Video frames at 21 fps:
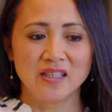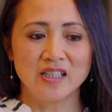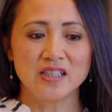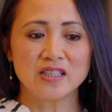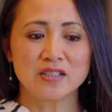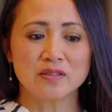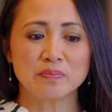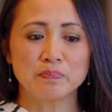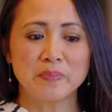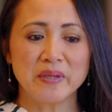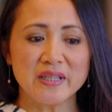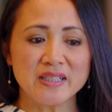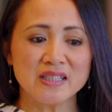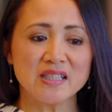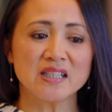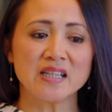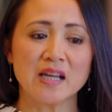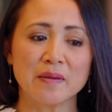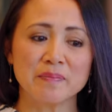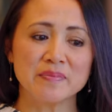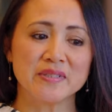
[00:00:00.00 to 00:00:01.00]
It
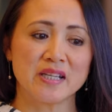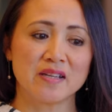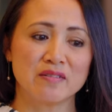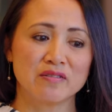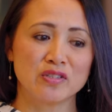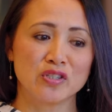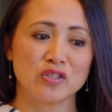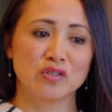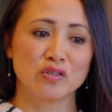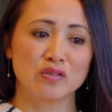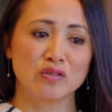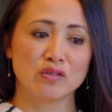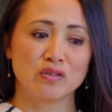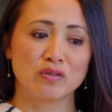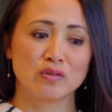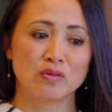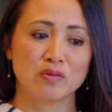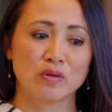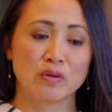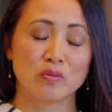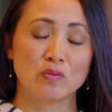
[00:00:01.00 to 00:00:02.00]
basically comes down
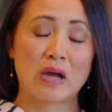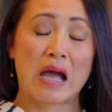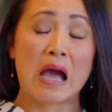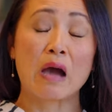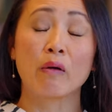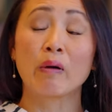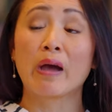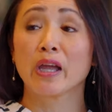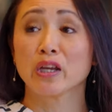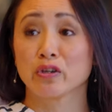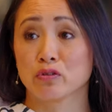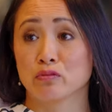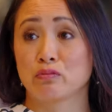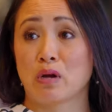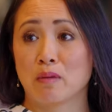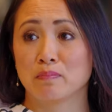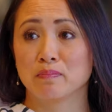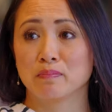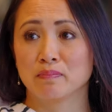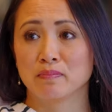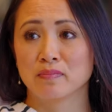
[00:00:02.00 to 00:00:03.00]
to how I grew
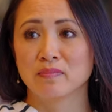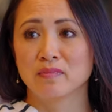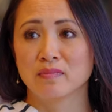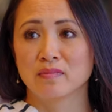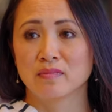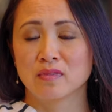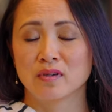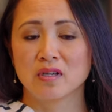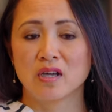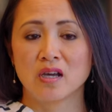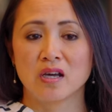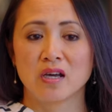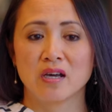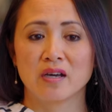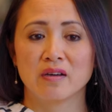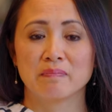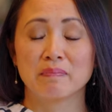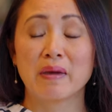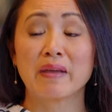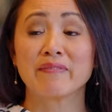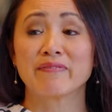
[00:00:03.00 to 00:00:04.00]
up.
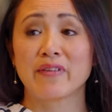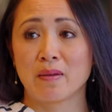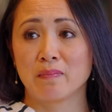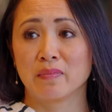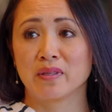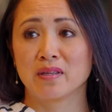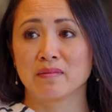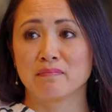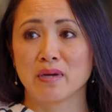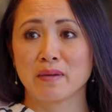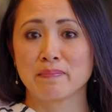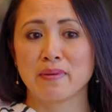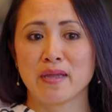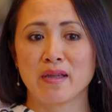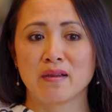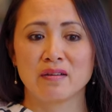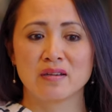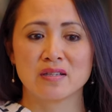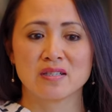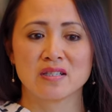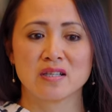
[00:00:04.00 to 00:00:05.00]
My family, my
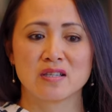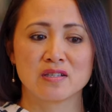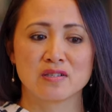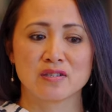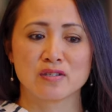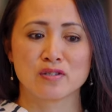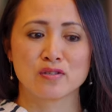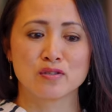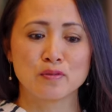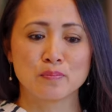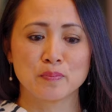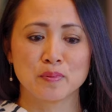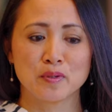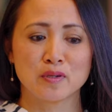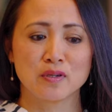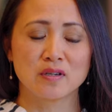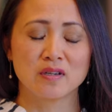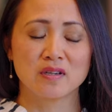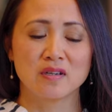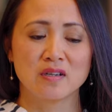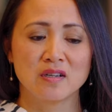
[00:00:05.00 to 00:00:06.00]
parents is
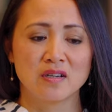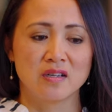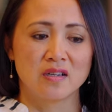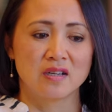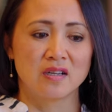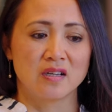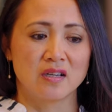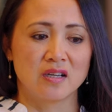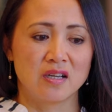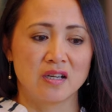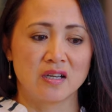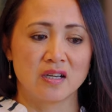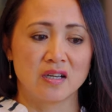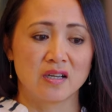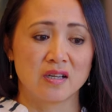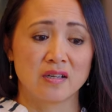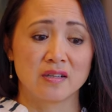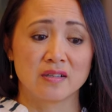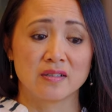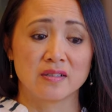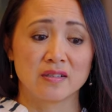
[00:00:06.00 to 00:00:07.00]
super
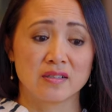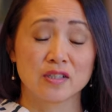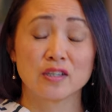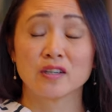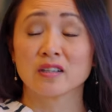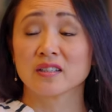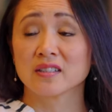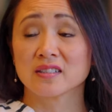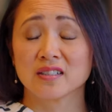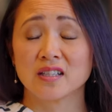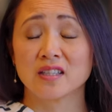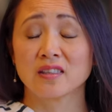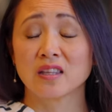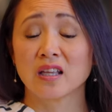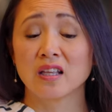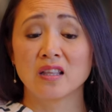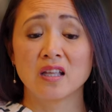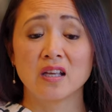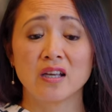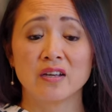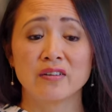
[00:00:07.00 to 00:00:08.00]
cooks and
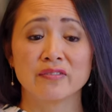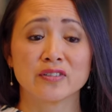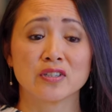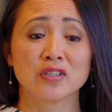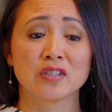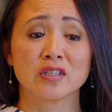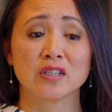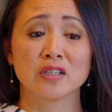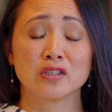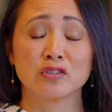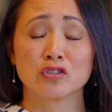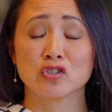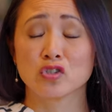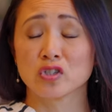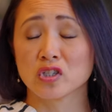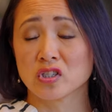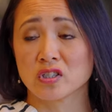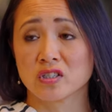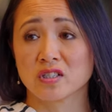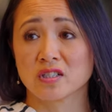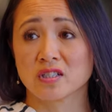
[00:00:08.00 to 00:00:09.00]
they love cooking
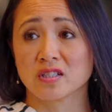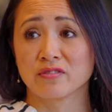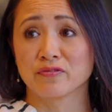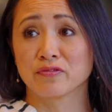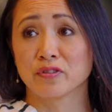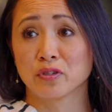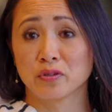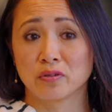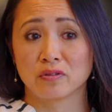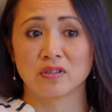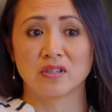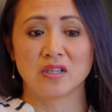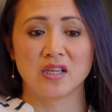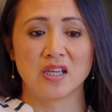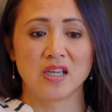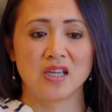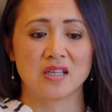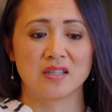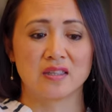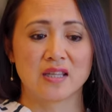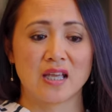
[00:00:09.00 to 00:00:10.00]
nutritious food,
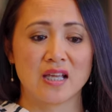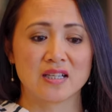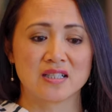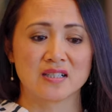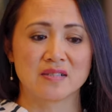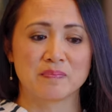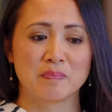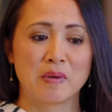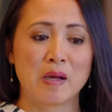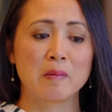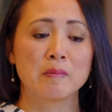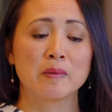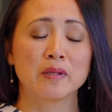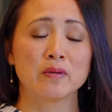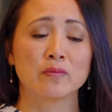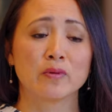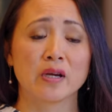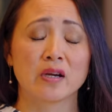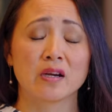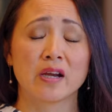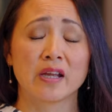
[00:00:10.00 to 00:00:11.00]
and that's
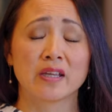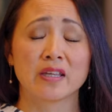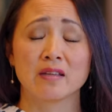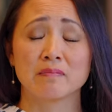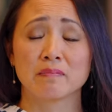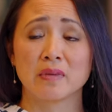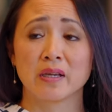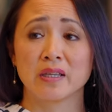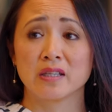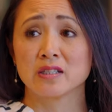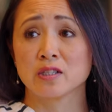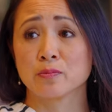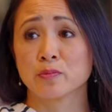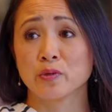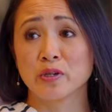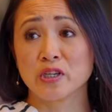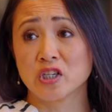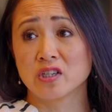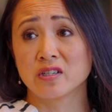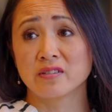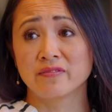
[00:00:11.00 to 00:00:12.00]
probably where I get my
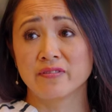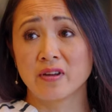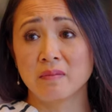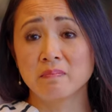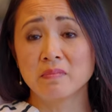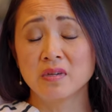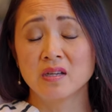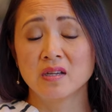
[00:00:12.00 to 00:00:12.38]
inspiration from.